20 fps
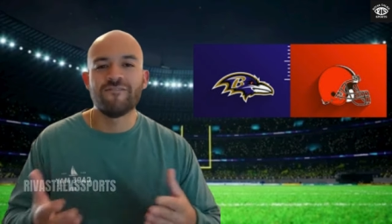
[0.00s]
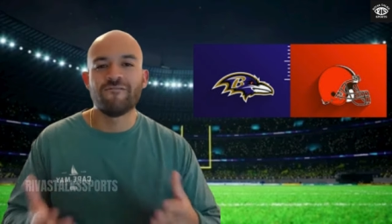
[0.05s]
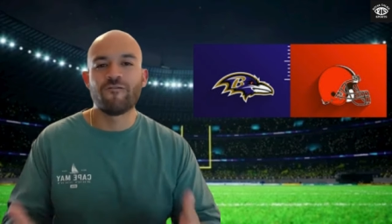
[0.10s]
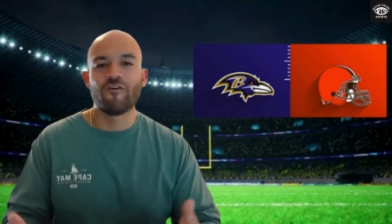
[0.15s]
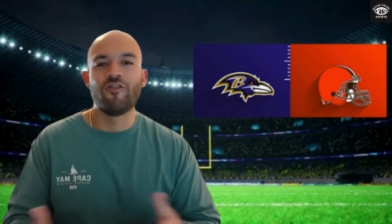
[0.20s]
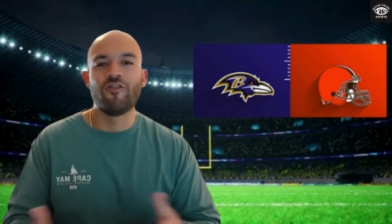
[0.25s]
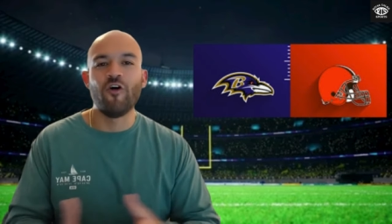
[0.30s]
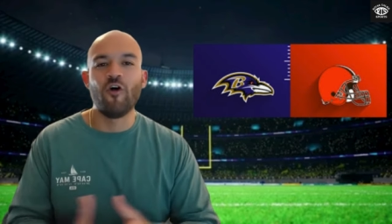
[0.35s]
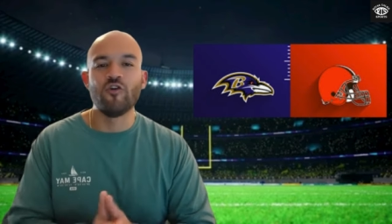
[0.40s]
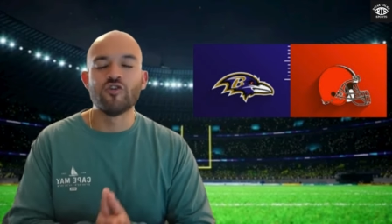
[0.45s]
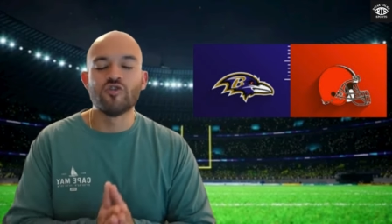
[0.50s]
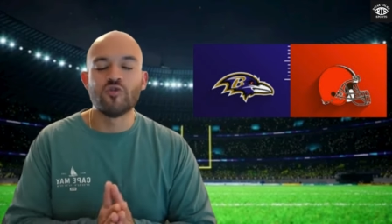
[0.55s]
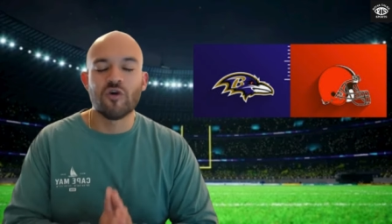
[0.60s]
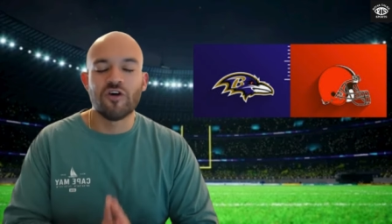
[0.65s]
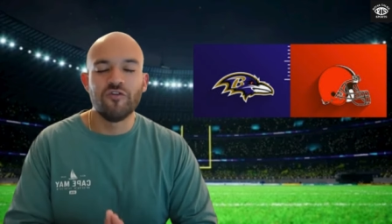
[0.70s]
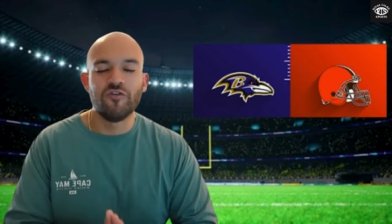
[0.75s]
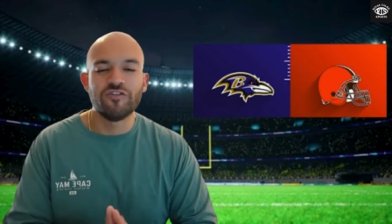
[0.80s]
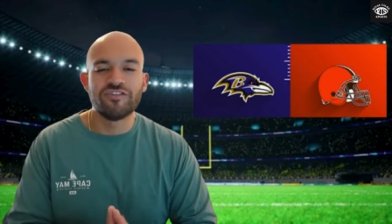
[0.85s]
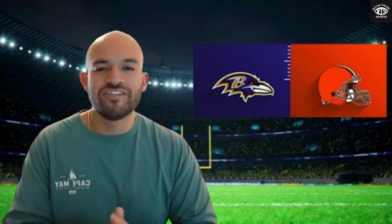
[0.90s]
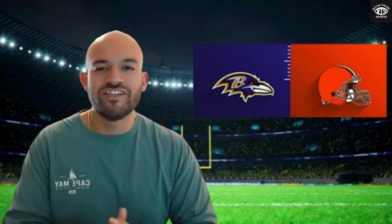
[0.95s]
For those who are
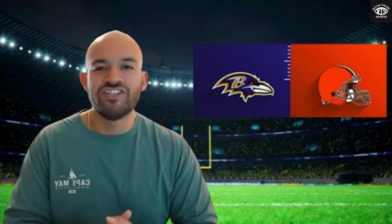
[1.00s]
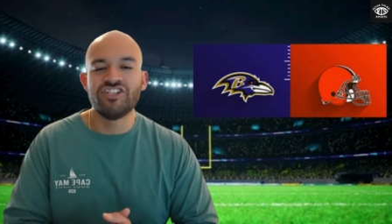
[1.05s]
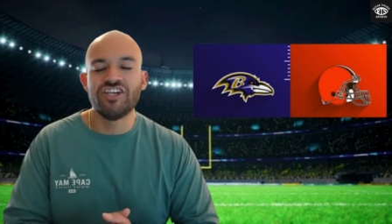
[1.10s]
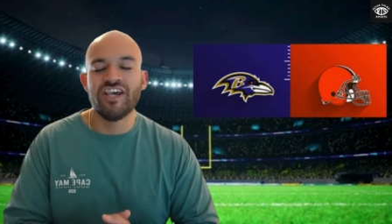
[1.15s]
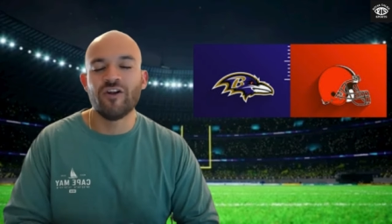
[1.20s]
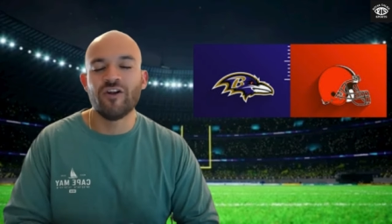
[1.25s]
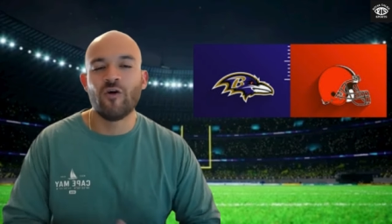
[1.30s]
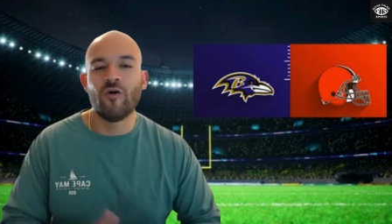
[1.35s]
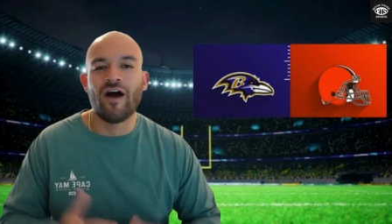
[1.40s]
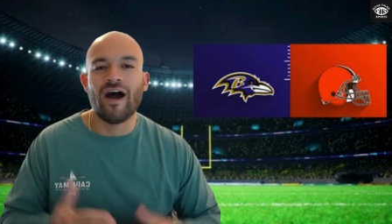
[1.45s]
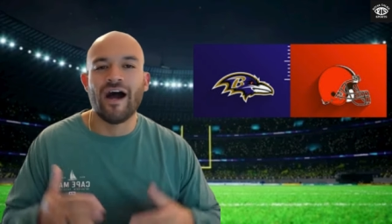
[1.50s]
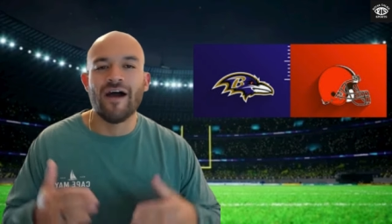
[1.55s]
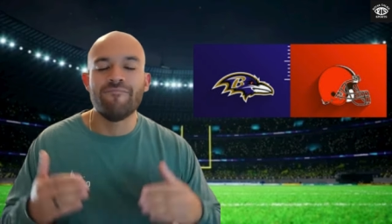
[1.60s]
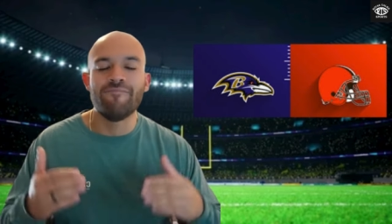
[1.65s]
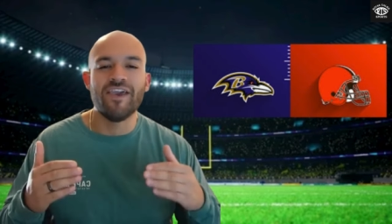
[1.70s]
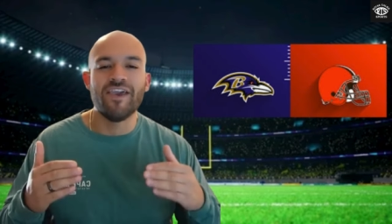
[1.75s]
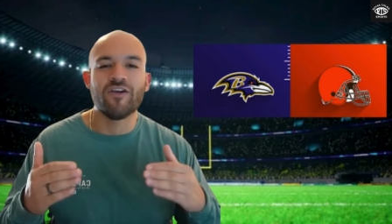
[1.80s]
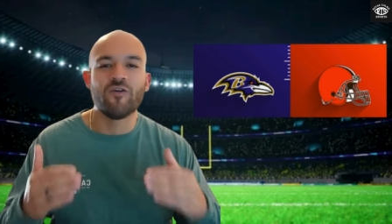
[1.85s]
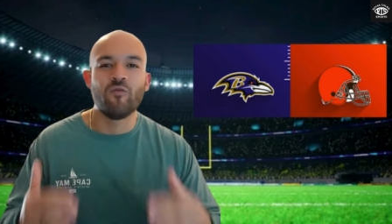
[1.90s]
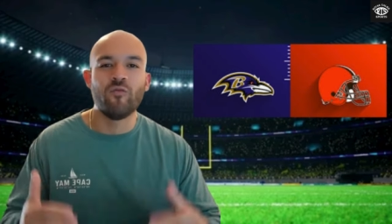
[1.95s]
new to the channel, I
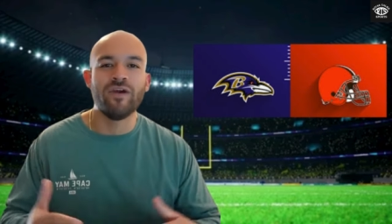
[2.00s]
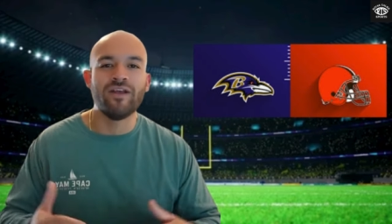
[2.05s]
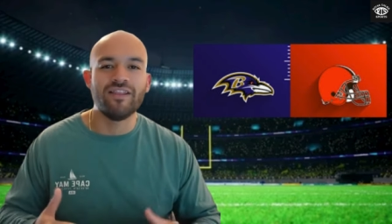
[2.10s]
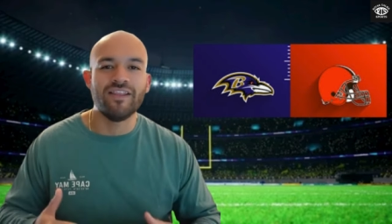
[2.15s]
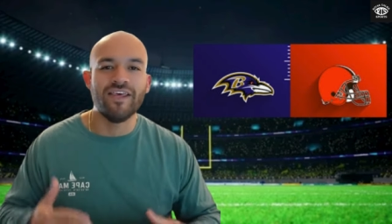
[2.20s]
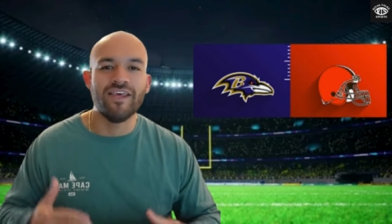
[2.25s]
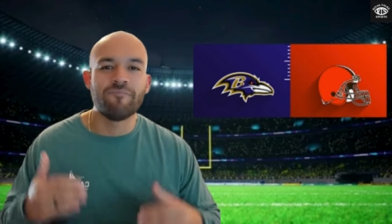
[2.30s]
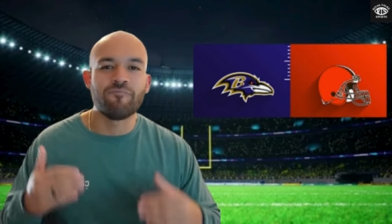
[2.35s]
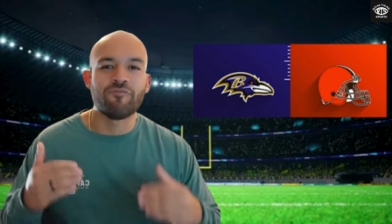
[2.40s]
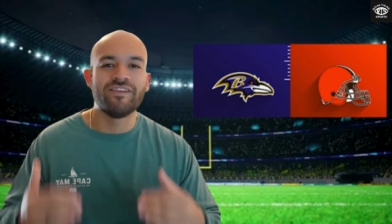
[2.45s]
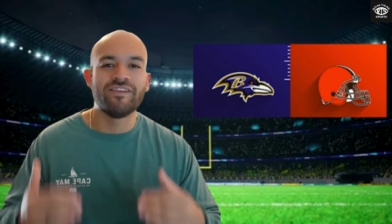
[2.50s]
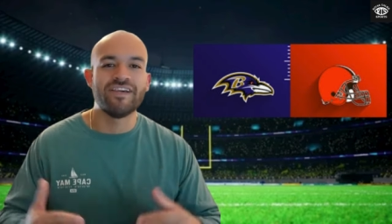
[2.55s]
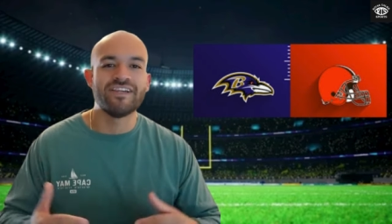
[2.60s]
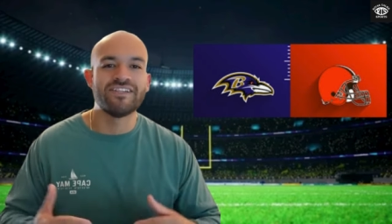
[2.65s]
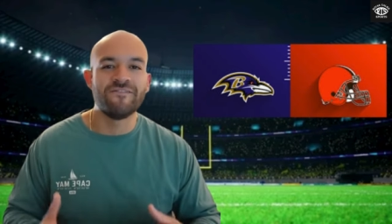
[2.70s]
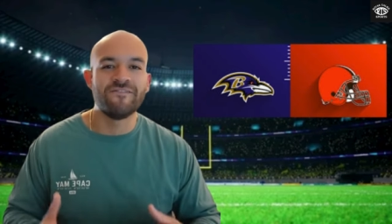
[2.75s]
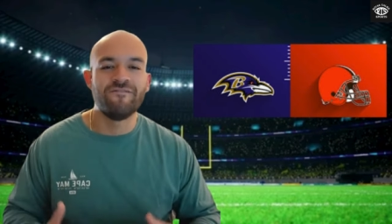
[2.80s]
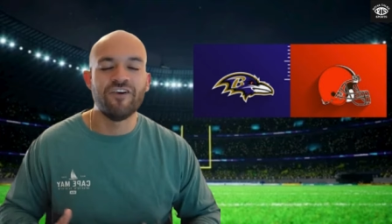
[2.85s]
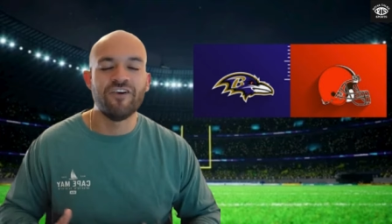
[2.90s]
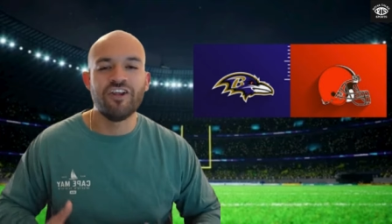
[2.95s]
make weekly
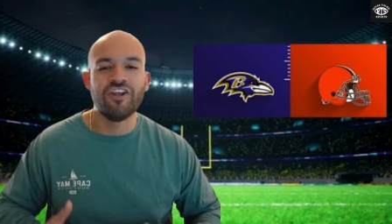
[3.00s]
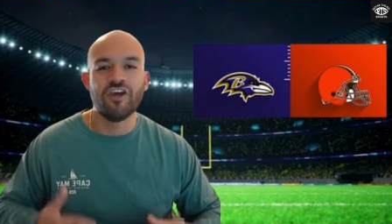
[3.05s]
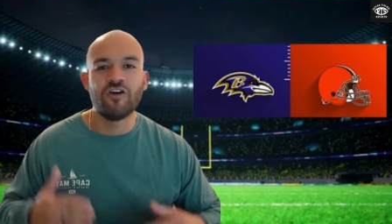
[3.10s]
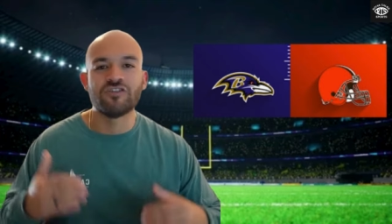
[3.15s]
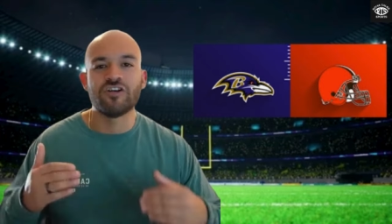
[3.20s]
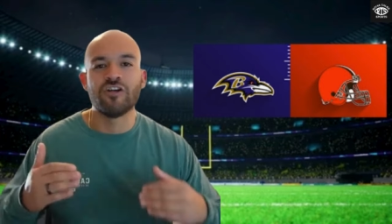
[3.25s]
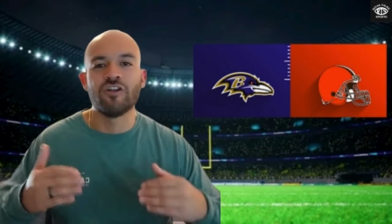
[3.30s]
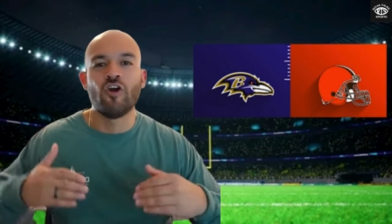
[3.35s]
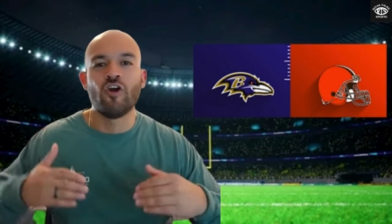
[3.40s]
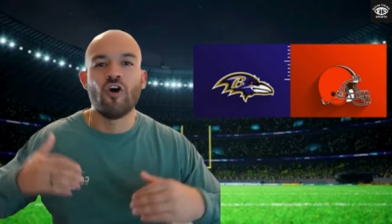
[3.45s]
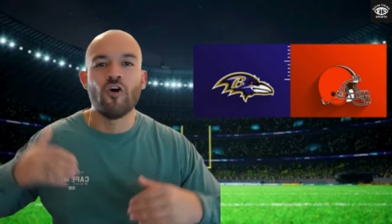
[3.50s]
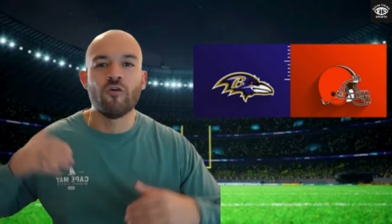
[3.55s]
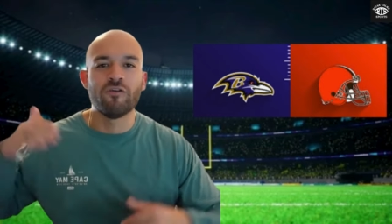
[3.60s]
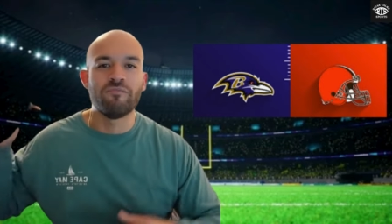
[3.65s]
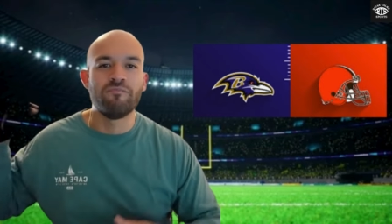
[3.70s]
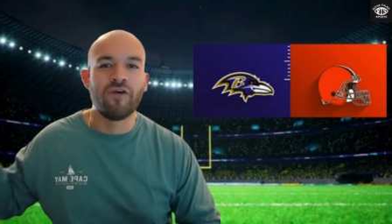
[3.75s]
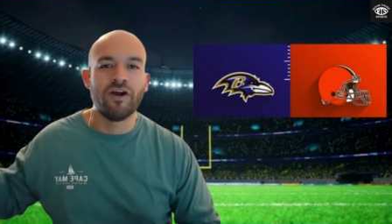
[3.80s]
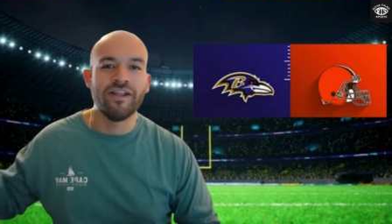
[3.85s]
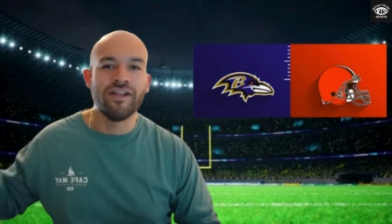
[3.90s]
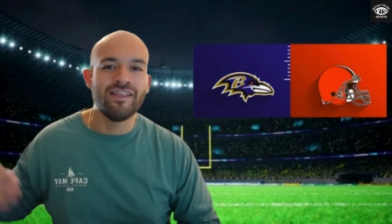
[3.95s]
prediction videos along with
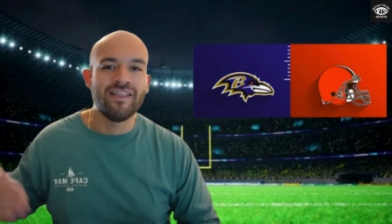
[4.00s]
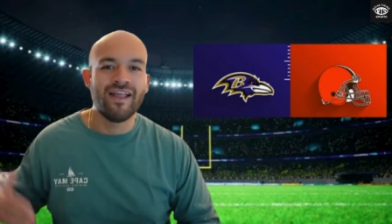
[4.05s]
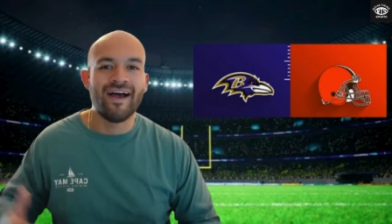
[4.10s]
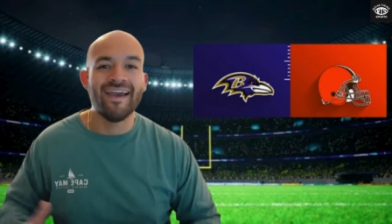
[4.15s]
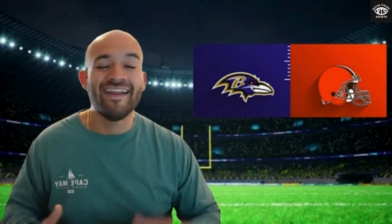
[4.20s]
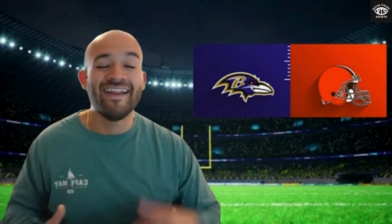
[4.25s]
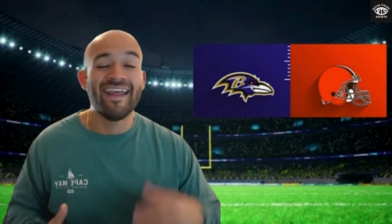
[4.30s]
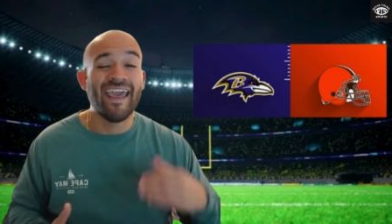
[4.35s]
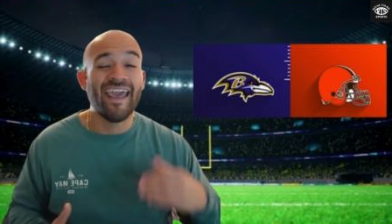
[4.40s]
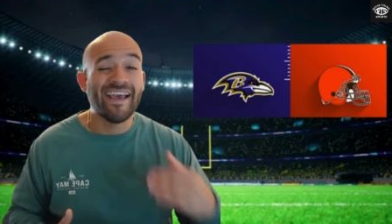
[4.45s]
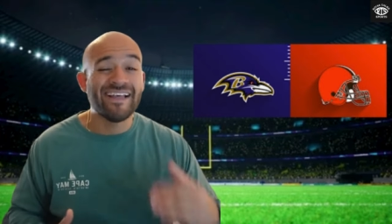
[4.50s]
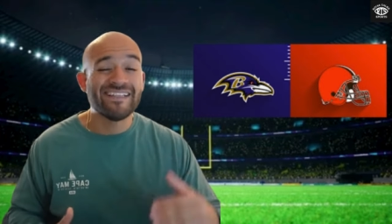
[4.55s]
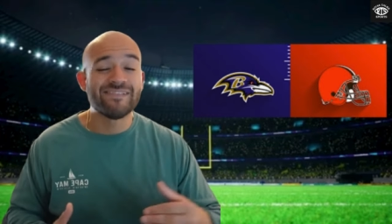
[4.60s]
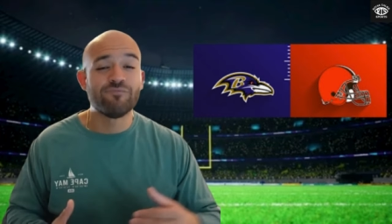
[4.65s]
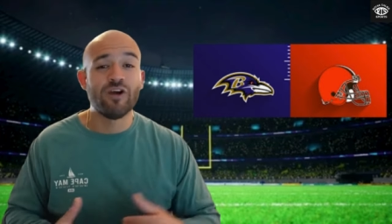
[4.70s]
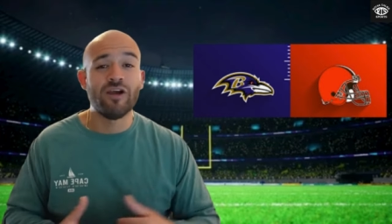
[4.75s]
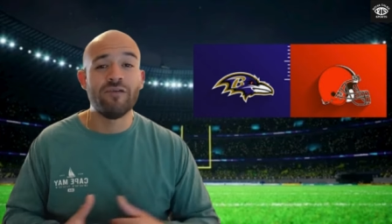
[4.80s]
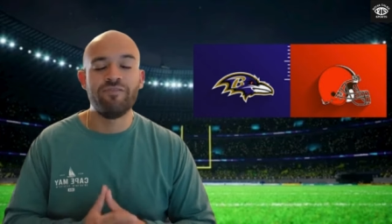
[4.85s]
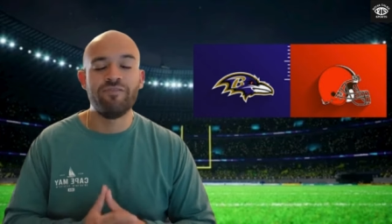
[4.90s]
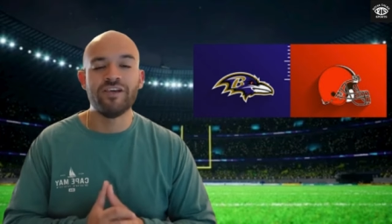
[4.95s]
money line and
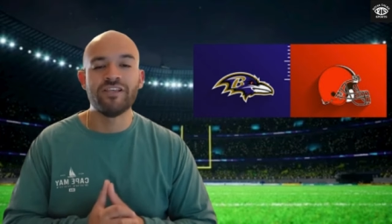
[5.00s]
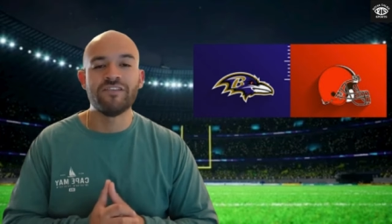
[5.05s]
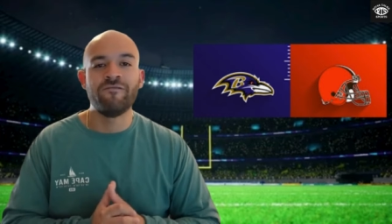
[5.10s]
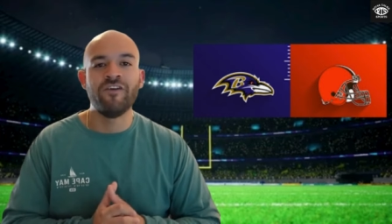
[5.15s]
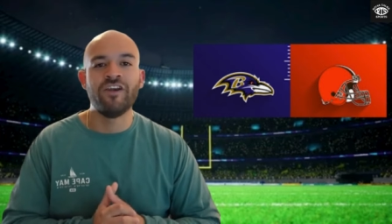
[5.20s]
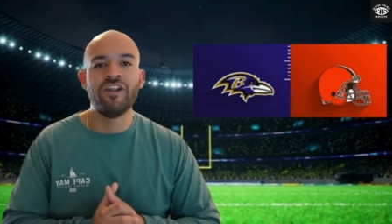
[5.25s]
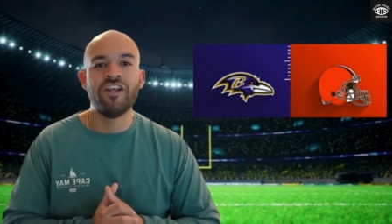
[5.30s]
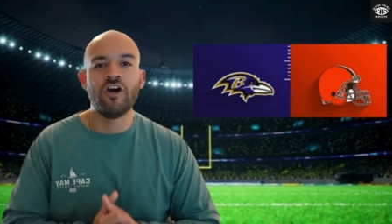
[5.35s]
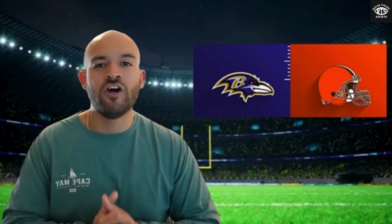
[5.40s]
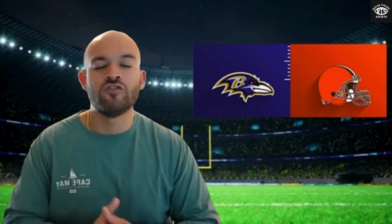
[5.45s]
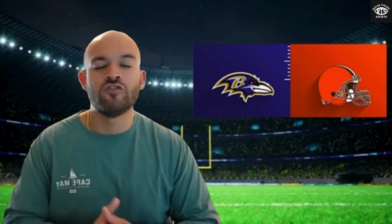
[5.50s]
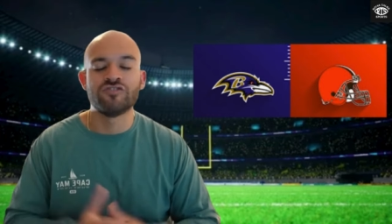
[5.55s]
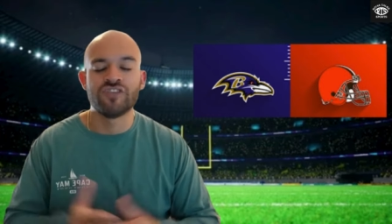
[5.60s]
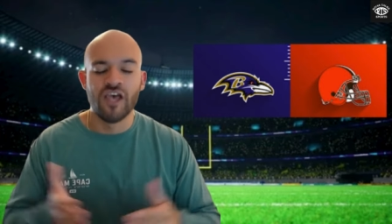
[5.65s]
spread picks videos.